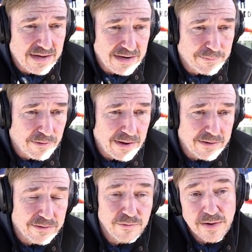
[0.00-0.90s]
kind of
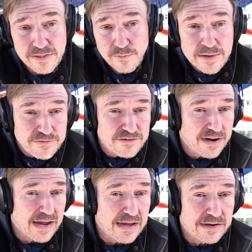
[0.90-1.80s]
proud of the way that we've
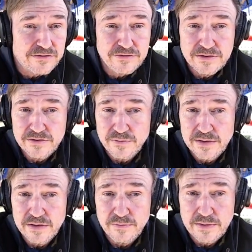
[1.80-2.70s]
changed in the
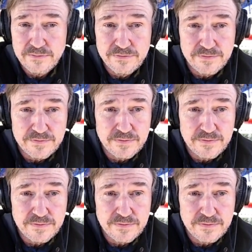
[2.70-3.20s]
way that we've,